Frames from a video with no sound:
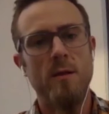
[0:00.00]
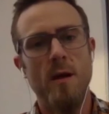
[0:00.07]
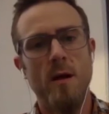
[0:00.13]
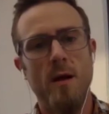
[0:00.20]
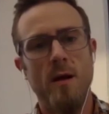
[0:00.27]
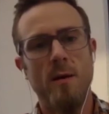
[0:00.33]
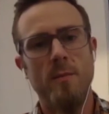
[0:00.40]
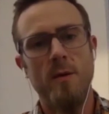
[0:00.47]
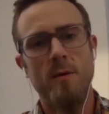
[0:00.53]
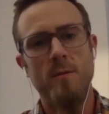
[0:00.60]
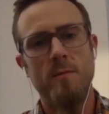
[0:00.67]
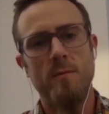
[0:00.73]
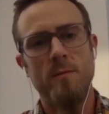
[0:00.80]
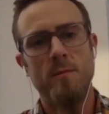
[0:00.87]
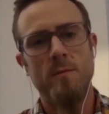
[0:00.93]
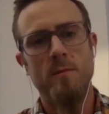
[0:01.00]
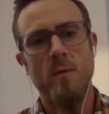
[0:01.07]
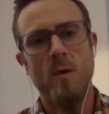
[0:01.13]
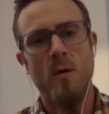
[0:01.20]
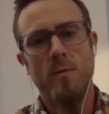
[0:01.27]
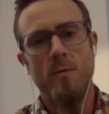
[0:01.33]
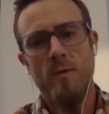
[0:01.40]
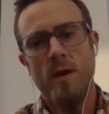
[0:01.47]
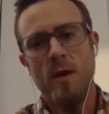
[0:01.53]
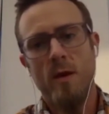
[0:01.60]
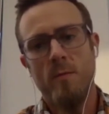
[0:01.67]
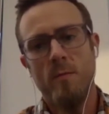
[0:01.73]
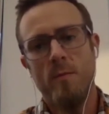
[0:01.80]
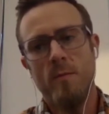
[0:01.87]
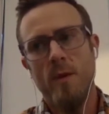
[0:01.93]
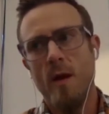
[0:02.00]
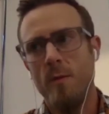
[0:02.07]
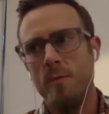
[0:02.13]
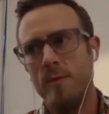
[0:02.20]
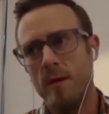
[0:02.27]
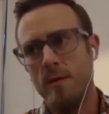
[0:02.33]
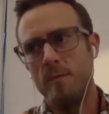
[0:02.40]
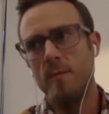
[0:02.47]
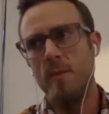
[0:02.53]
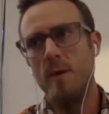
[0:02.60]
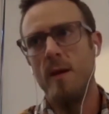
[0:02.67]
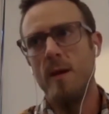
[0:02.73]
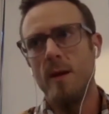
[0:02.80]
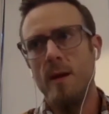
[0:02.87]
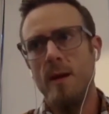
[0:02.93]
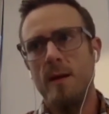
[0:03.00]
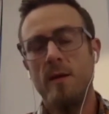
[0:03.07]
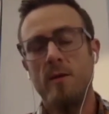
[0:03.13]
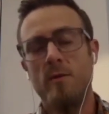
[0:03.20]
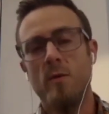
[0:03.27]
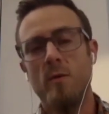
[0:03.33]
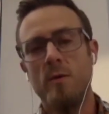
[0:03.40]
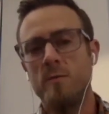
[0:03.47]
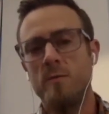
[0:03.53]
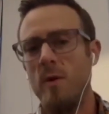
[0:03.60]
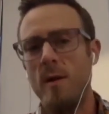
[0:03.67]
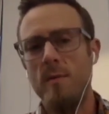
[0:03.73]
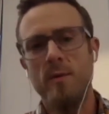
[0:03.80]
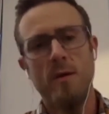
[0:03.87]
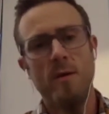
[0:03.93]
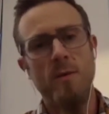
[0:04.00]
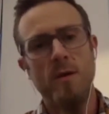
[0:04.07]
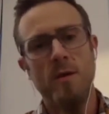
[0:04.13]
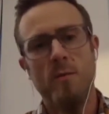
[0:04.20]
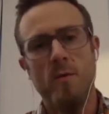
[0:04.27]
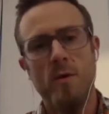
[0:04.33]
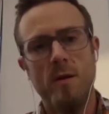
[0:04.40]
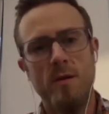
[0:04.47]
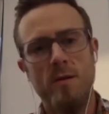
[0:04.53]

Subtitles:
and hopefully help them get through what's probably going to be one of the